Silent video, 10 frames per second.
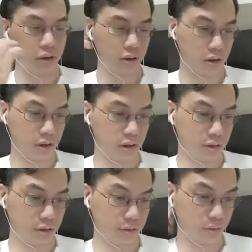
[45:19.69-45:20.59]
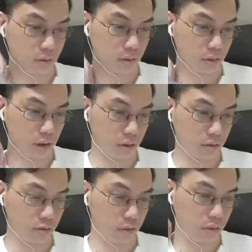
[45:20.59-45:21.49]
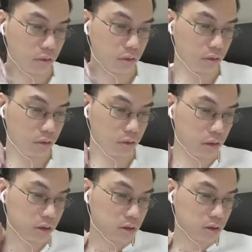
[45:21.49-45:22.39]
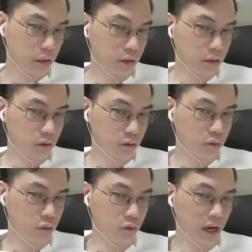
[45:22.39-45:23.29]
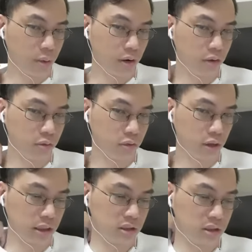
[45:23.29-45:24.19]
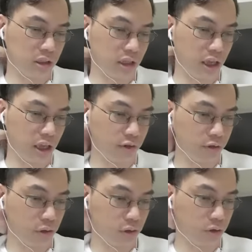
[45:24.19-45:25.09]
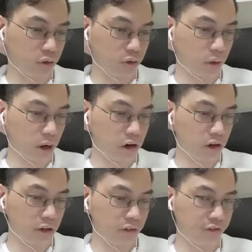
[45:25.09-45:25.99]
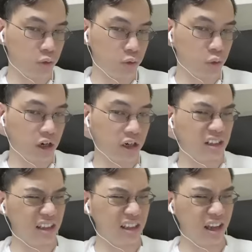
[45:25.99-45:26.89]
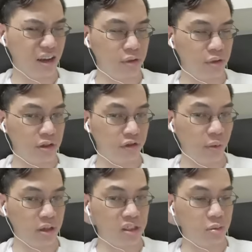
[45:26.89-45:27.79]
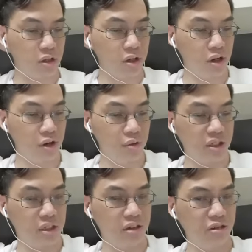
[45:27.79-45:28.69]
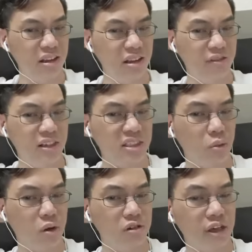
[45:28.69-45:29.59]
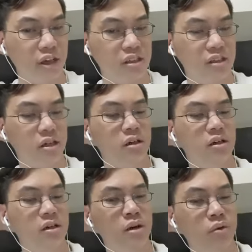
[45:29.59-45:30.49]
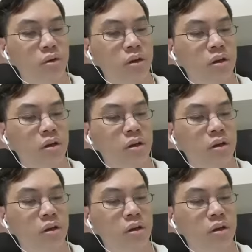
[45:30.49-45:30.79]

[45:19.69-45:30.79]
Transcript: Uh, and and to come out unscathed of it all is from 105 to 139, which is a much, which is a relatively smaller range, uh, I would think.